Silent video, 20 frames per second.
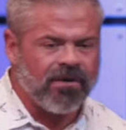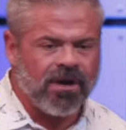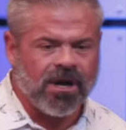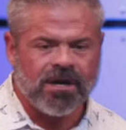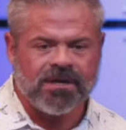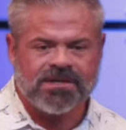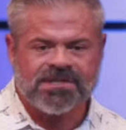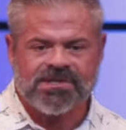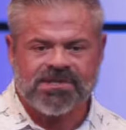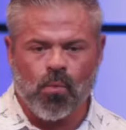ever
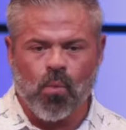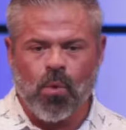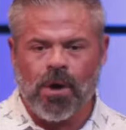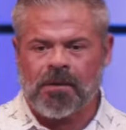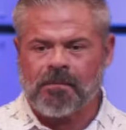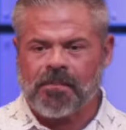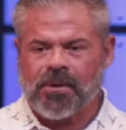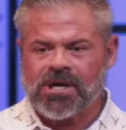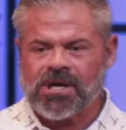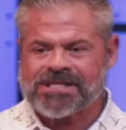heard
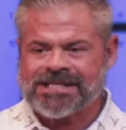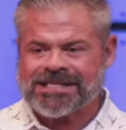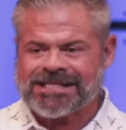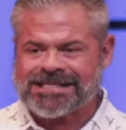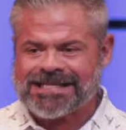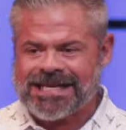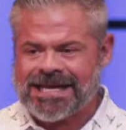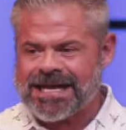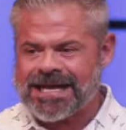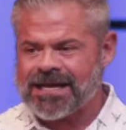one person
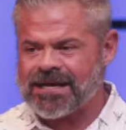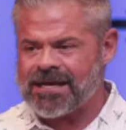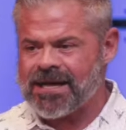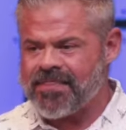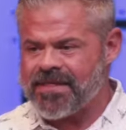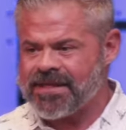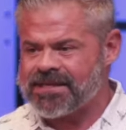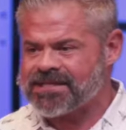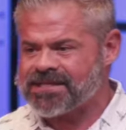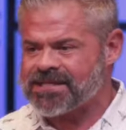singing
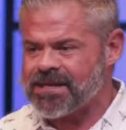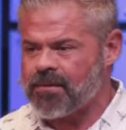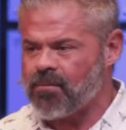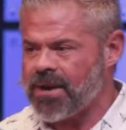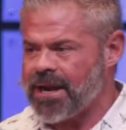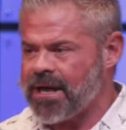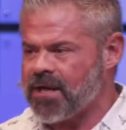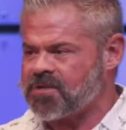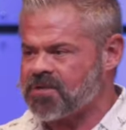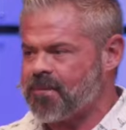and then
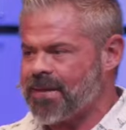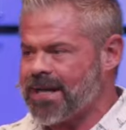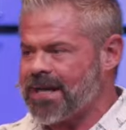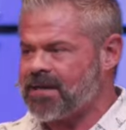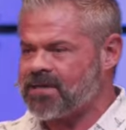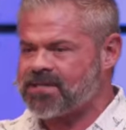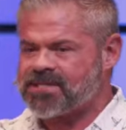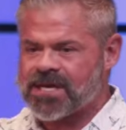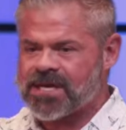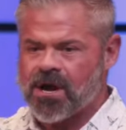someone else began
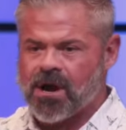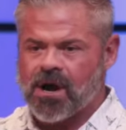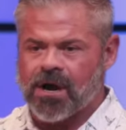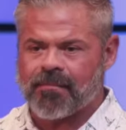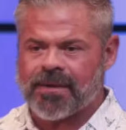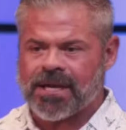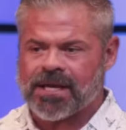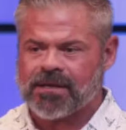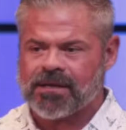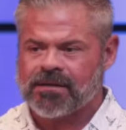to sing
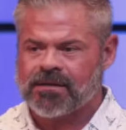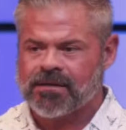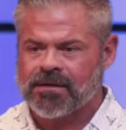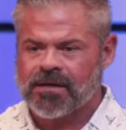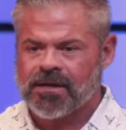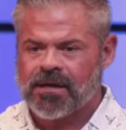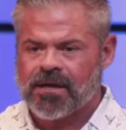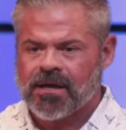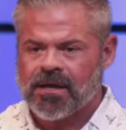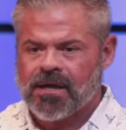harmony?
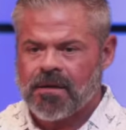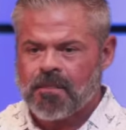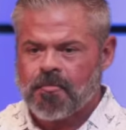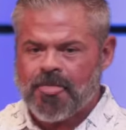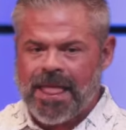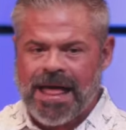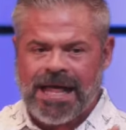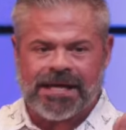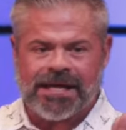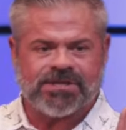
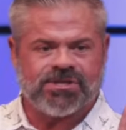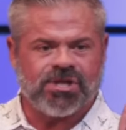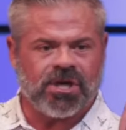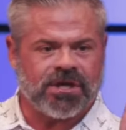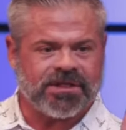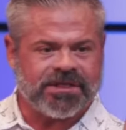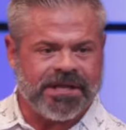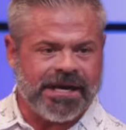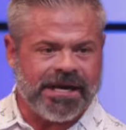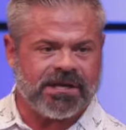And it
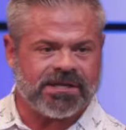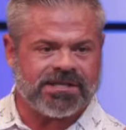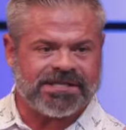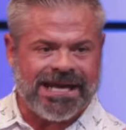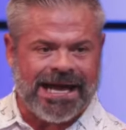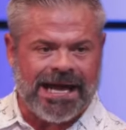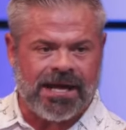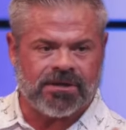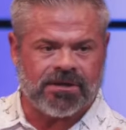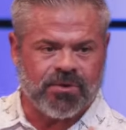took their
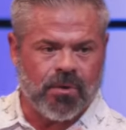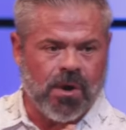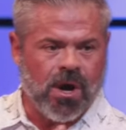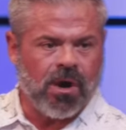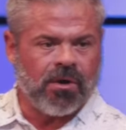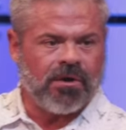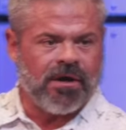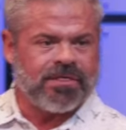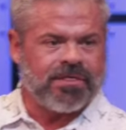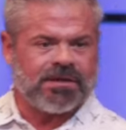sound to a
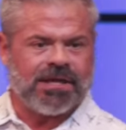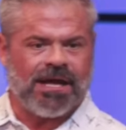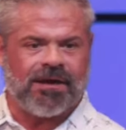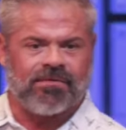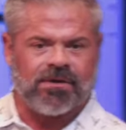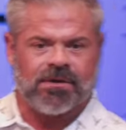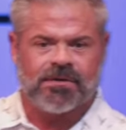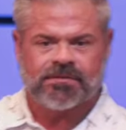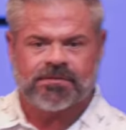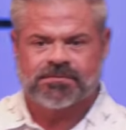whole nother
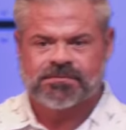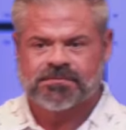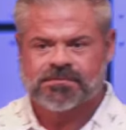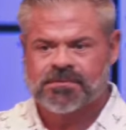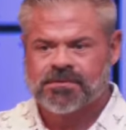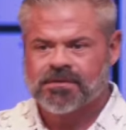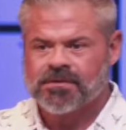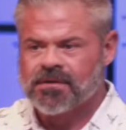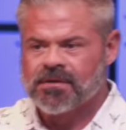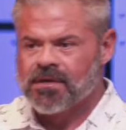level?
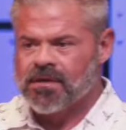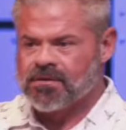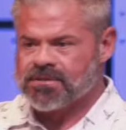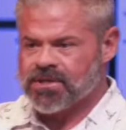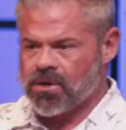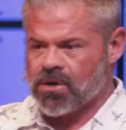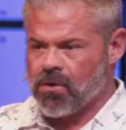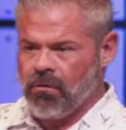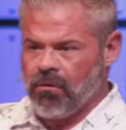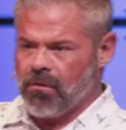It was
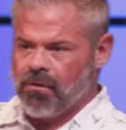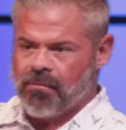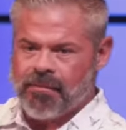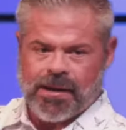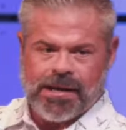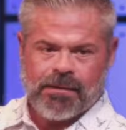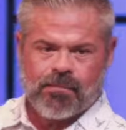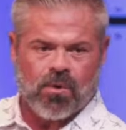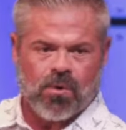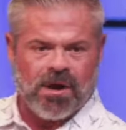like, oh
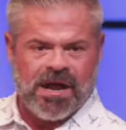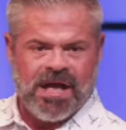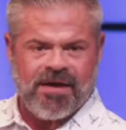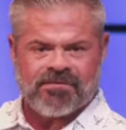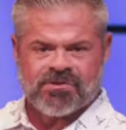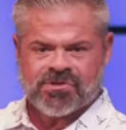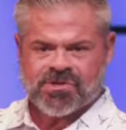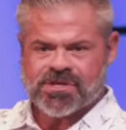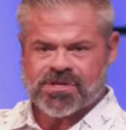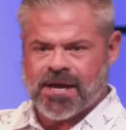man, more
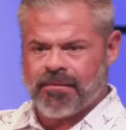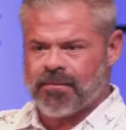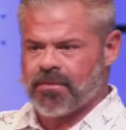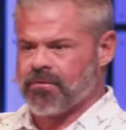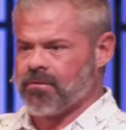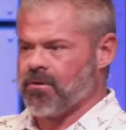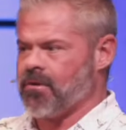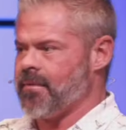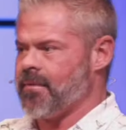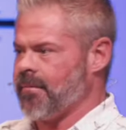heaven just came in
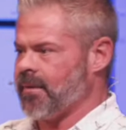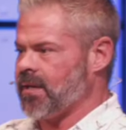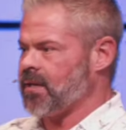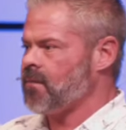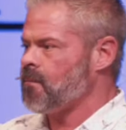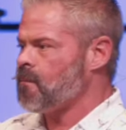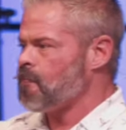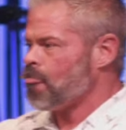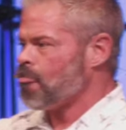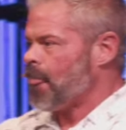the room, amen?